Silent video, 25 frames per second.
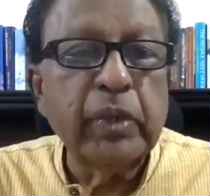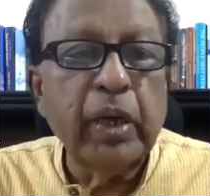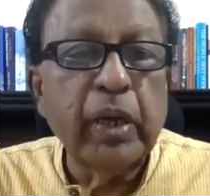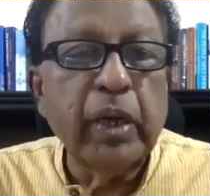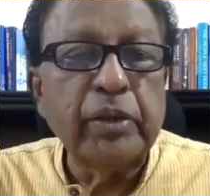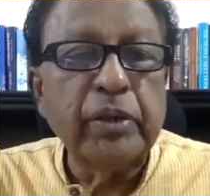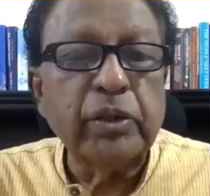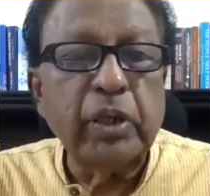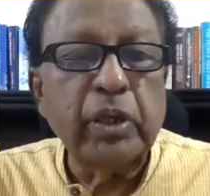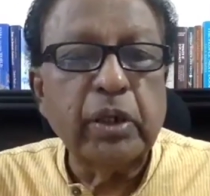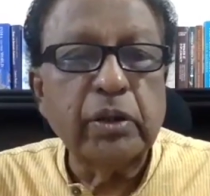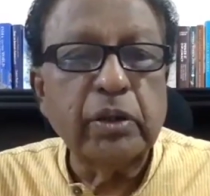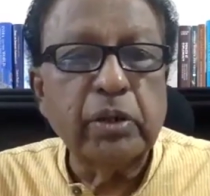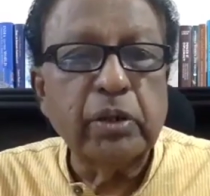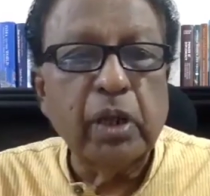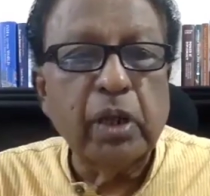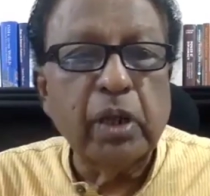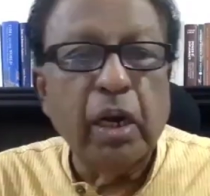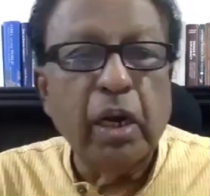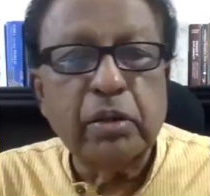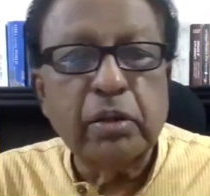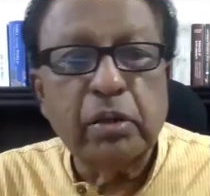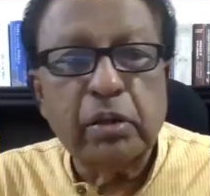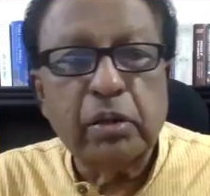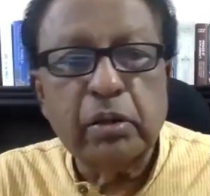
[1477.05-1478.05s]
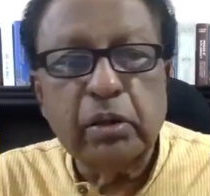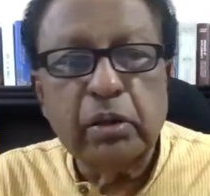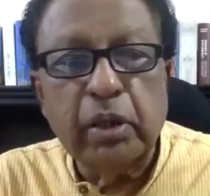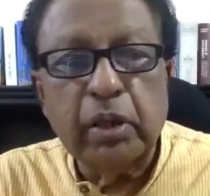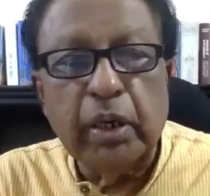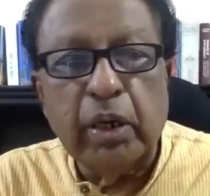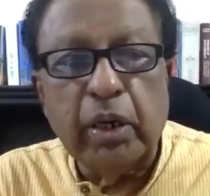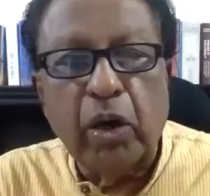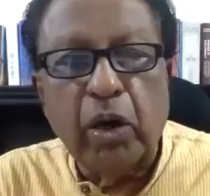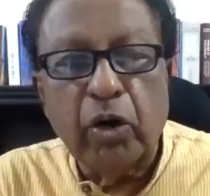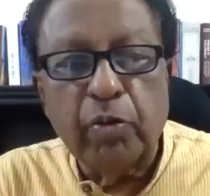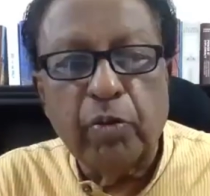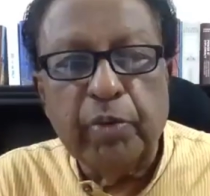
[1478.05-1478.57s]
As a result, the
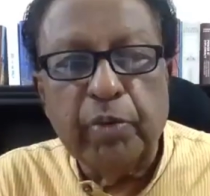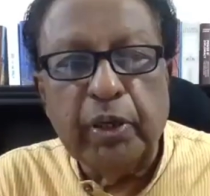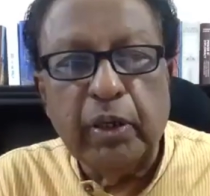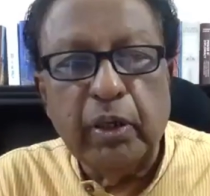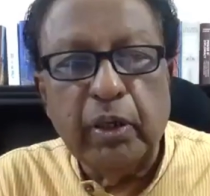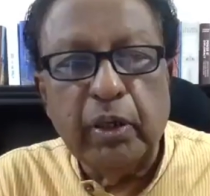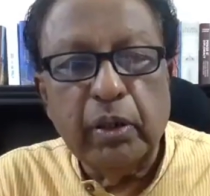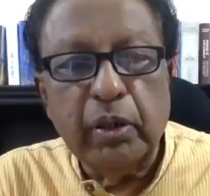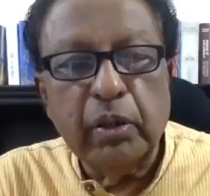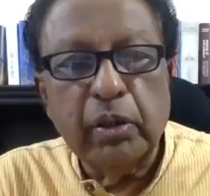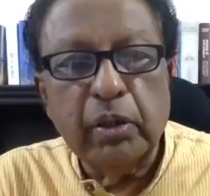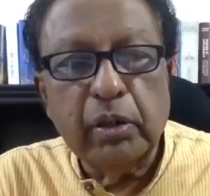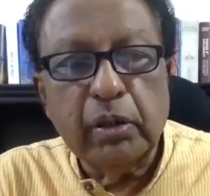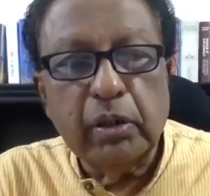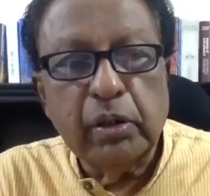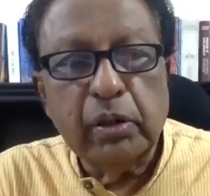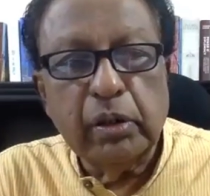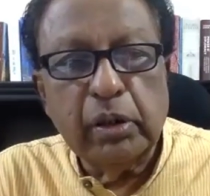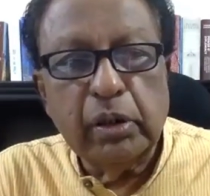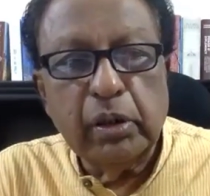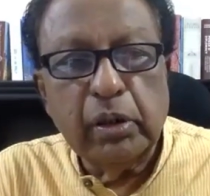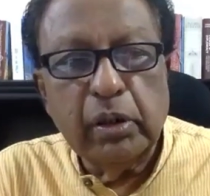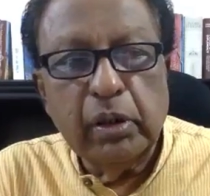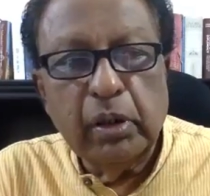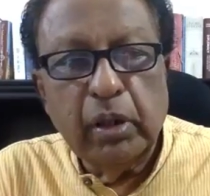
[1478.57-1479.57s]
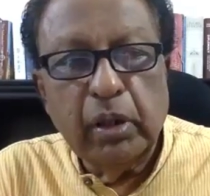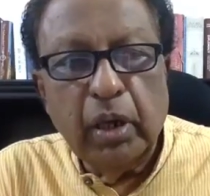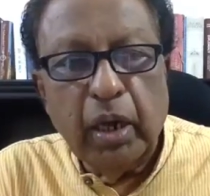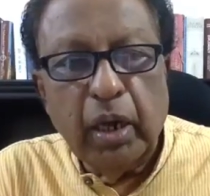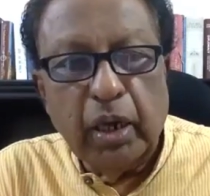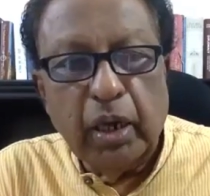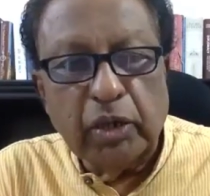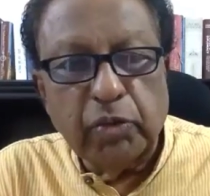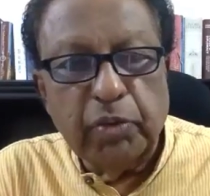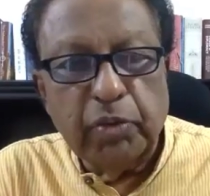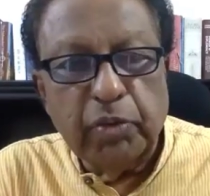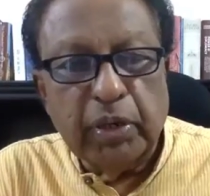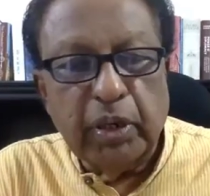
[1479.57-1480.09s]
economy
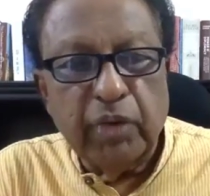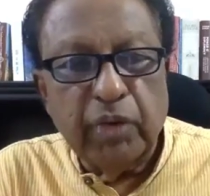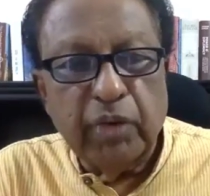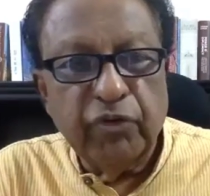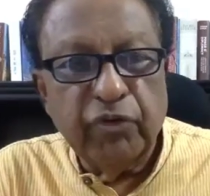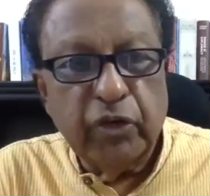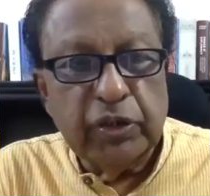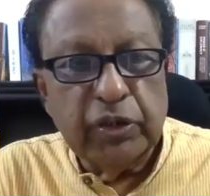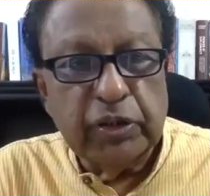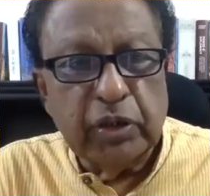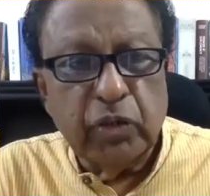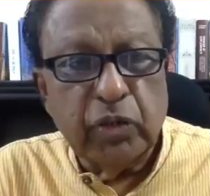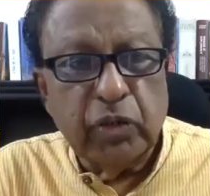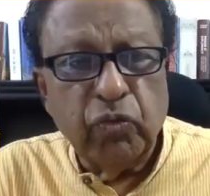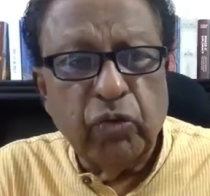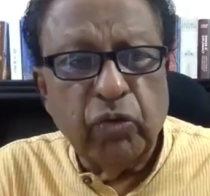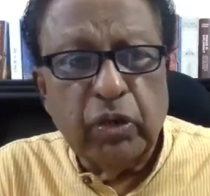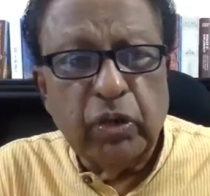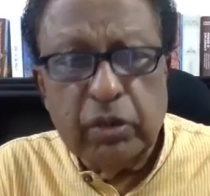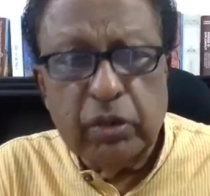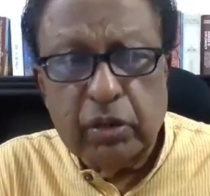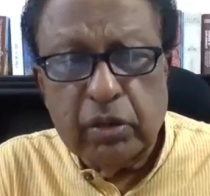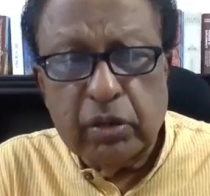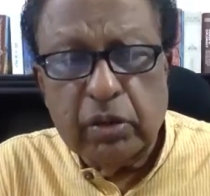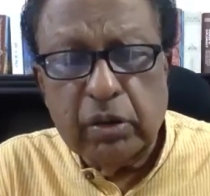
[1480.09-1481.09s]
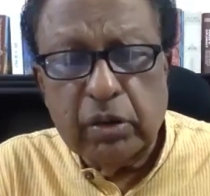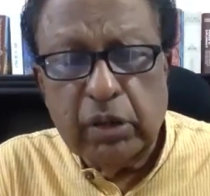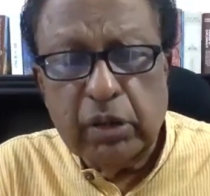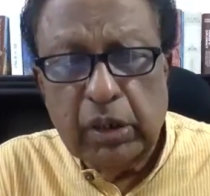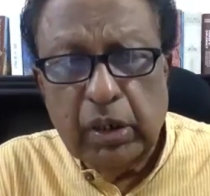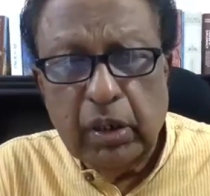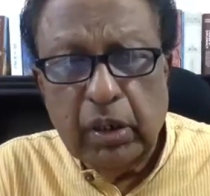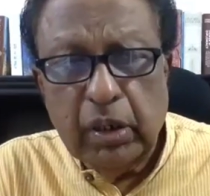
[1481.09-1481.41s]
has become worse and worse.